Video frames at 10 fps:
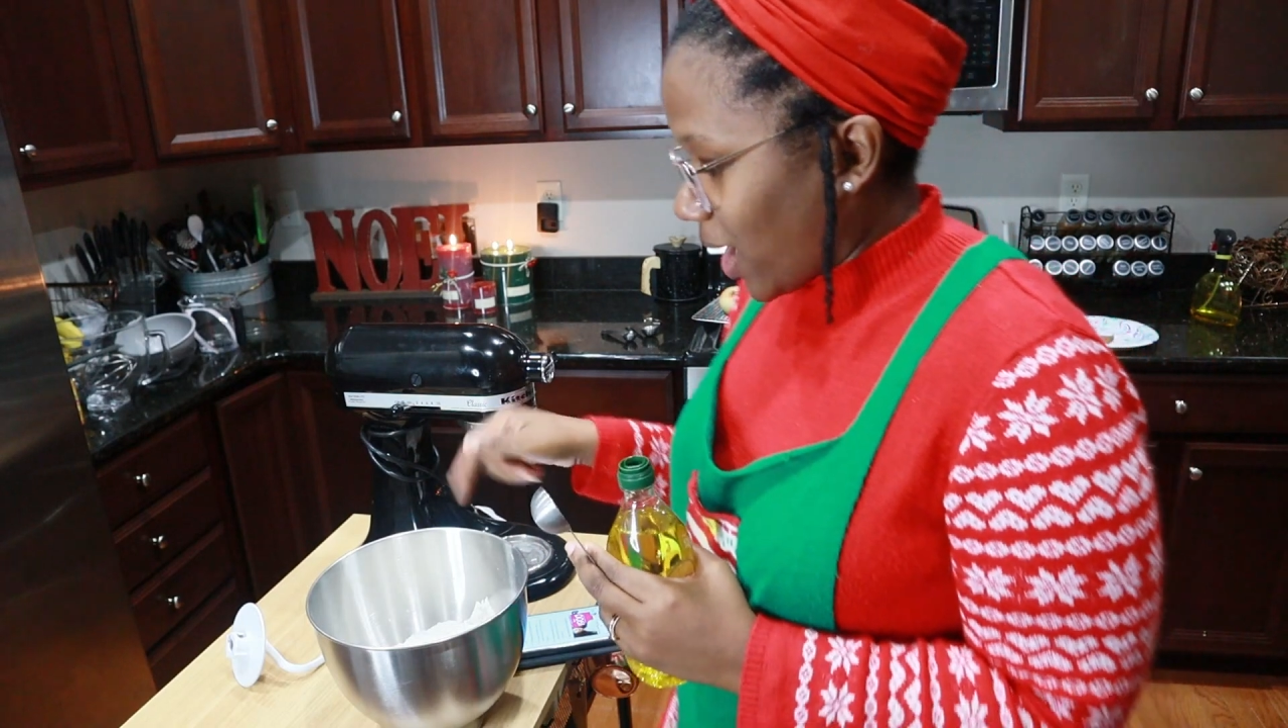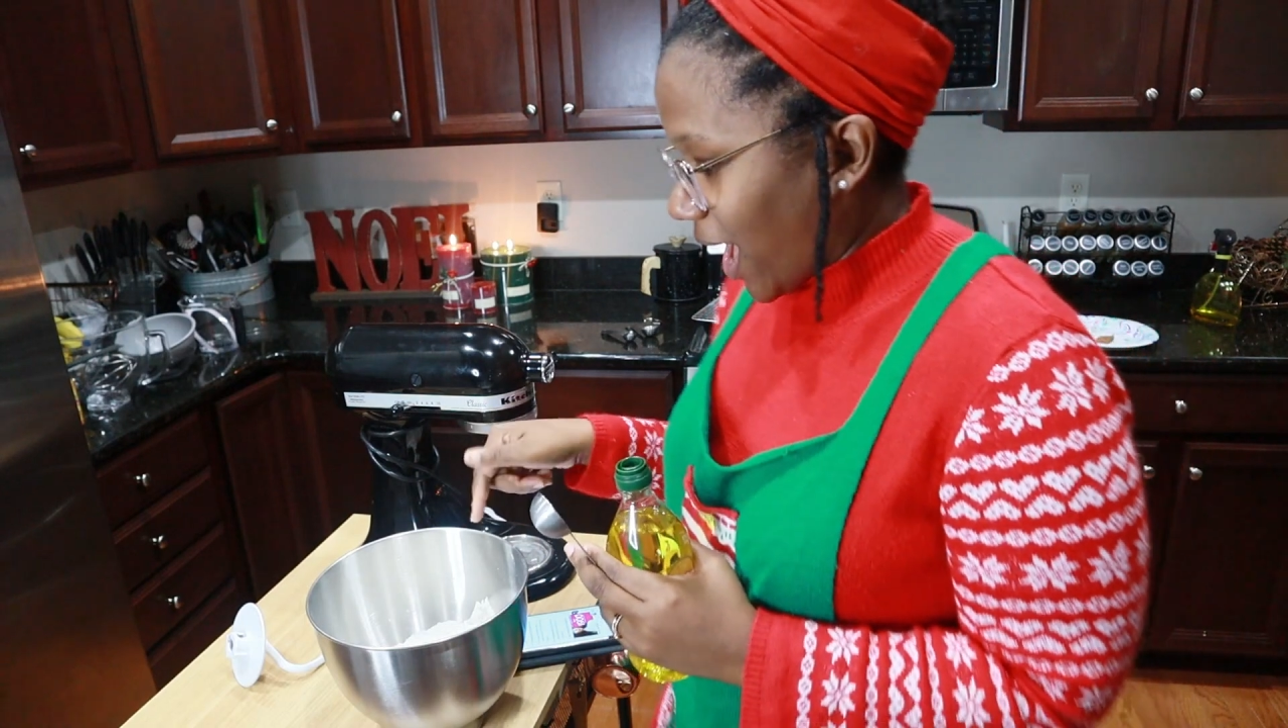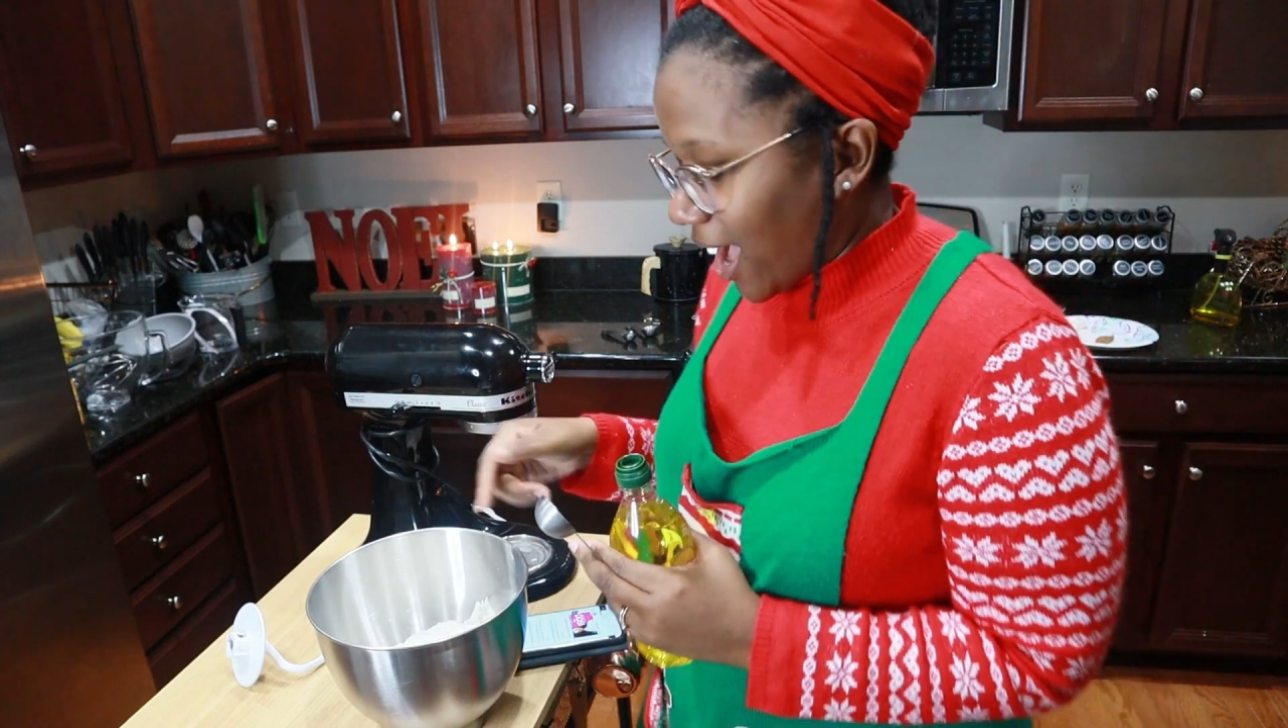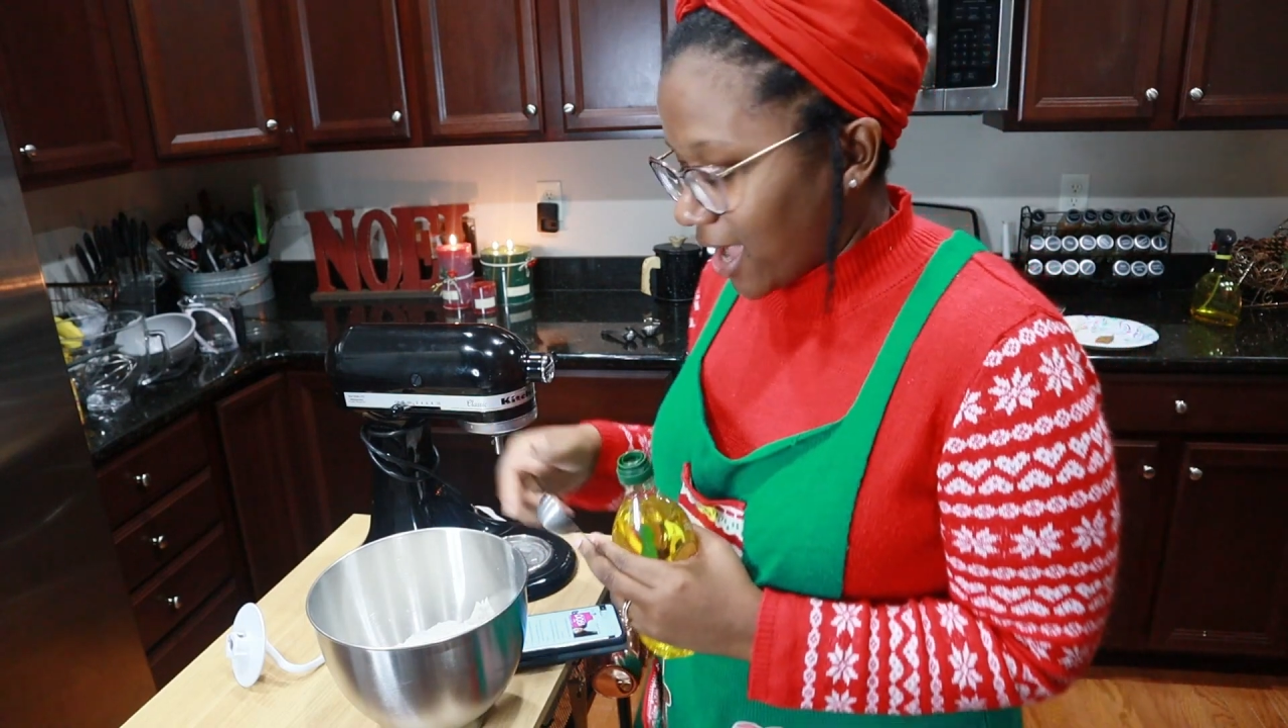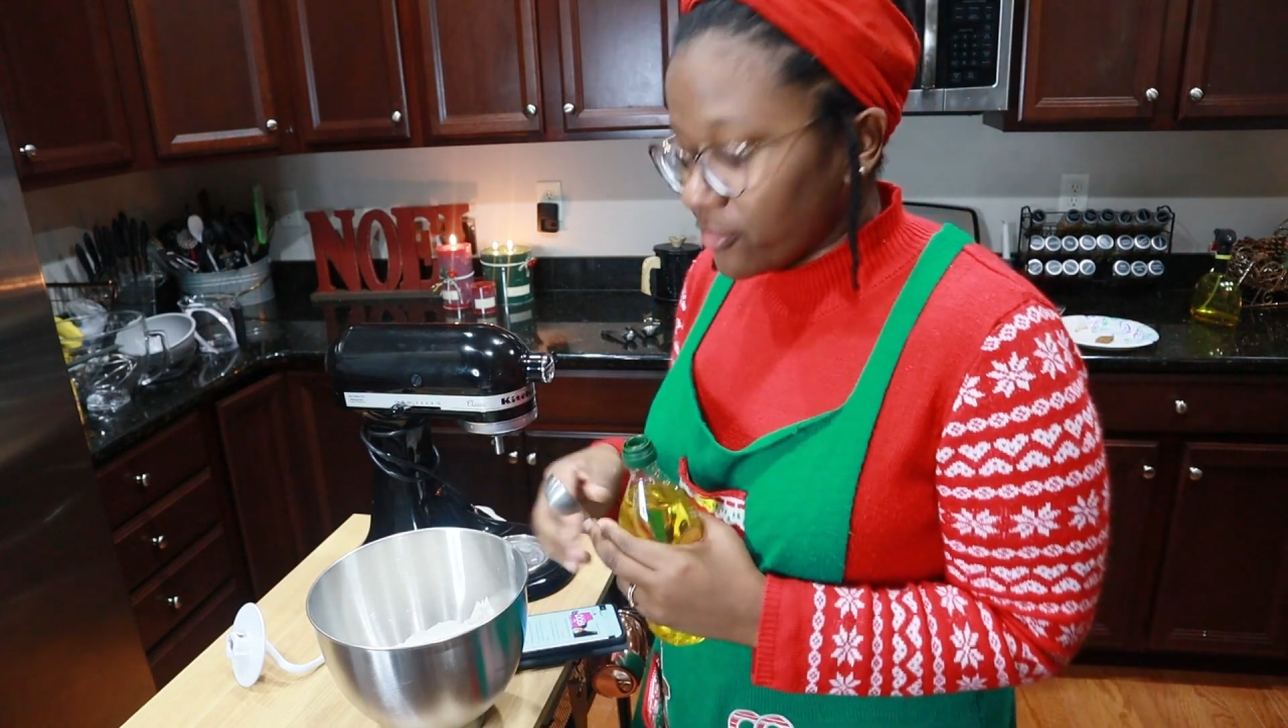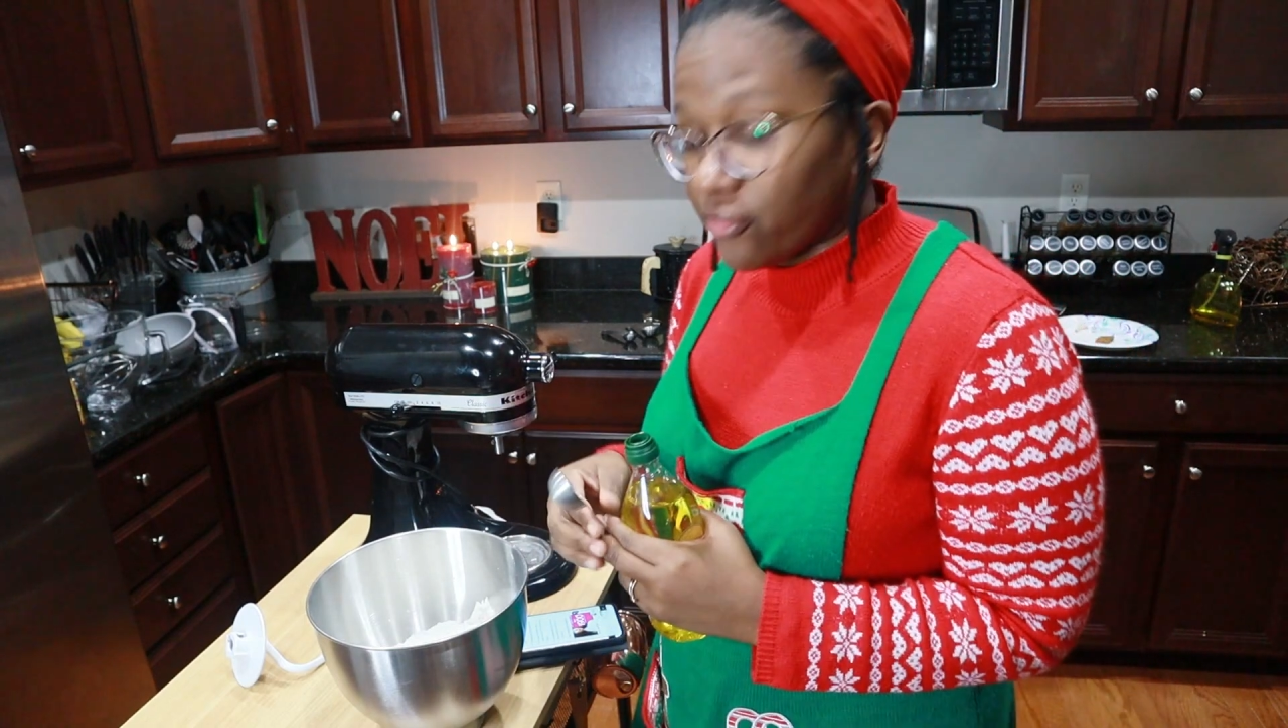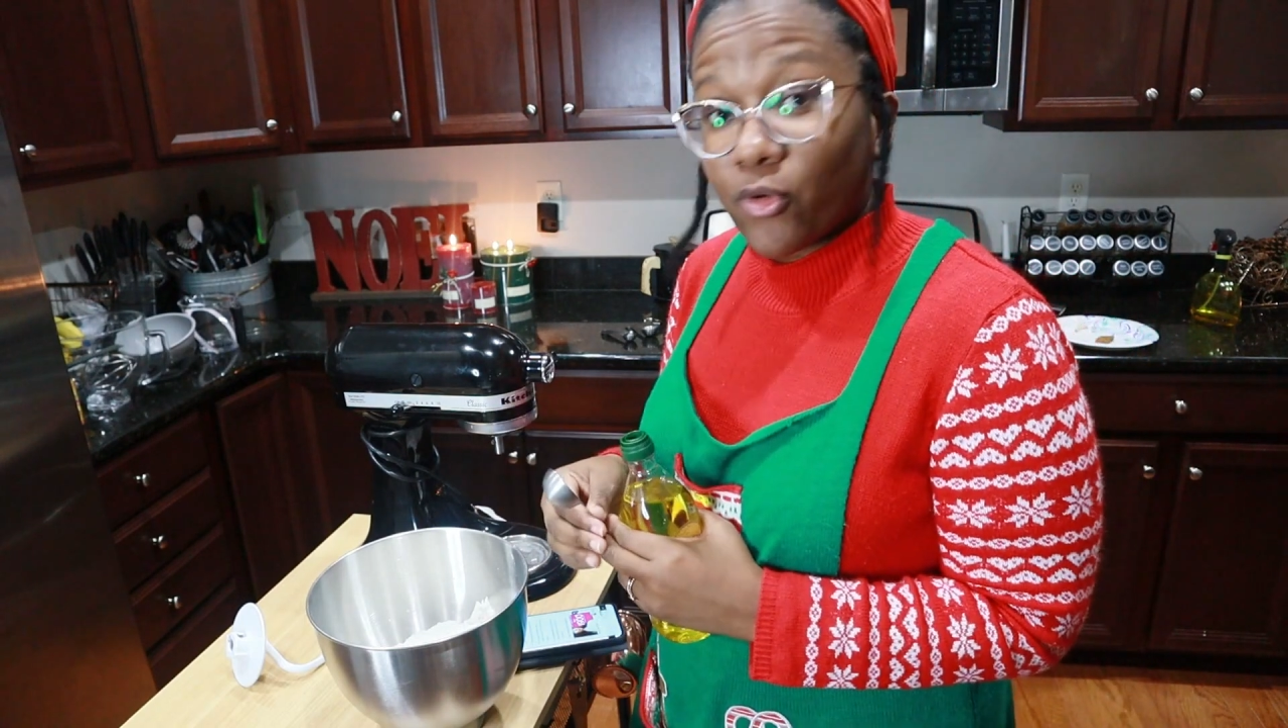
add